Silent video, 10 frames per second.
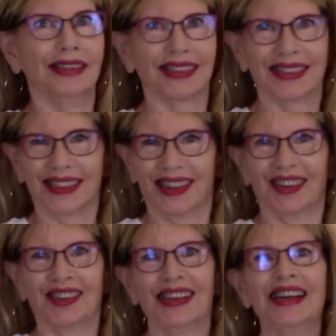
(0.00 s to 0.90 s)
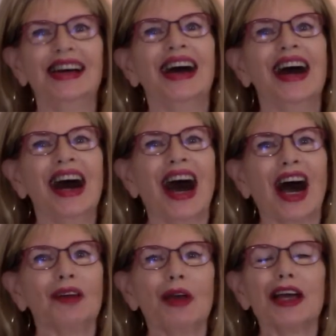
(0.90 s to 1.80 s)
So,
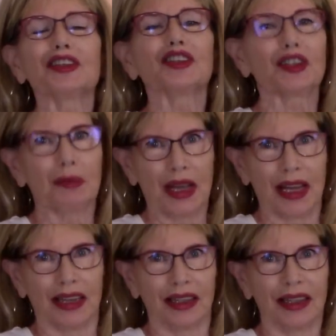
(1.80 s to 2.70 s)
I'm Ashley Mann,